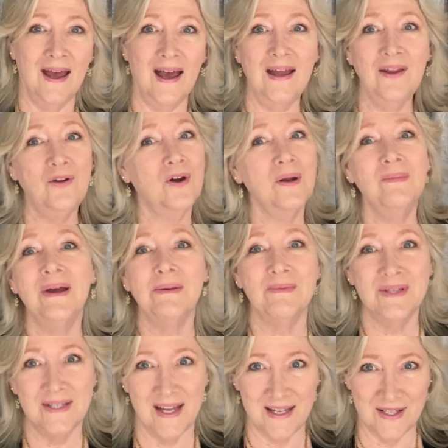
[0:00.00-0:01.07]
And you're going to make
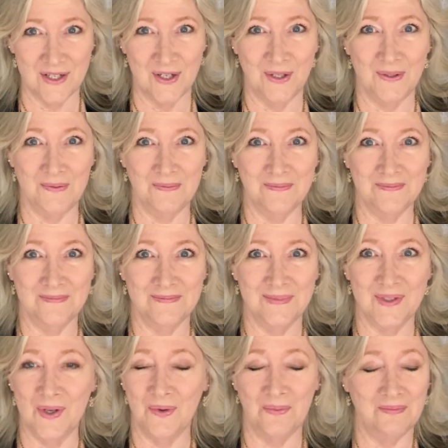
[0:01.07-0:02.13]
mistakes too.
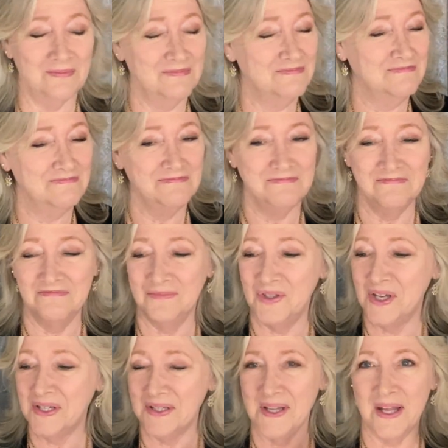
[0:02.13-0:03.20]
So
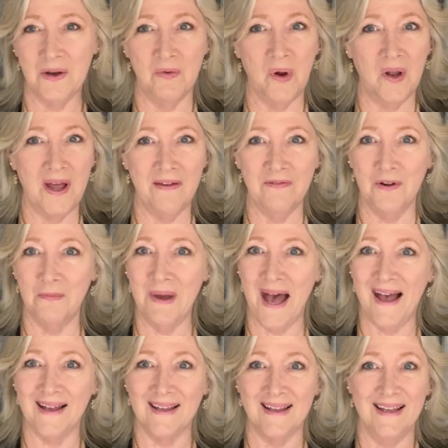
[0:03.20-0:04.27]
just let it roll off your
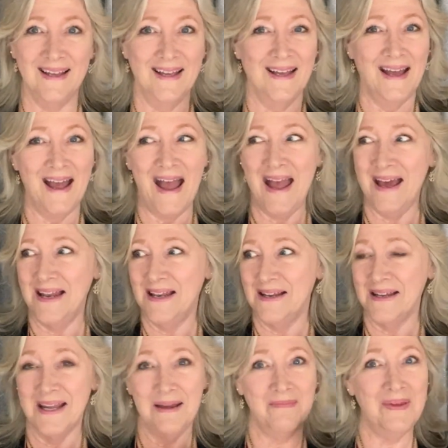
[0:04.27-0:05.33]
back and
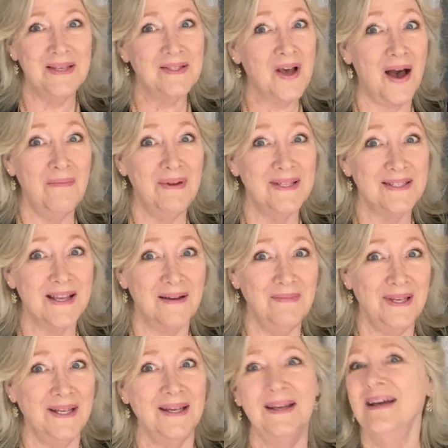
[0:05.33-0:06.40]
keep these comments
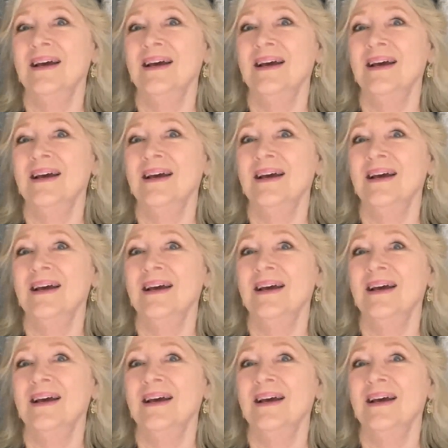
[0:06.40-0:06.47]
coming.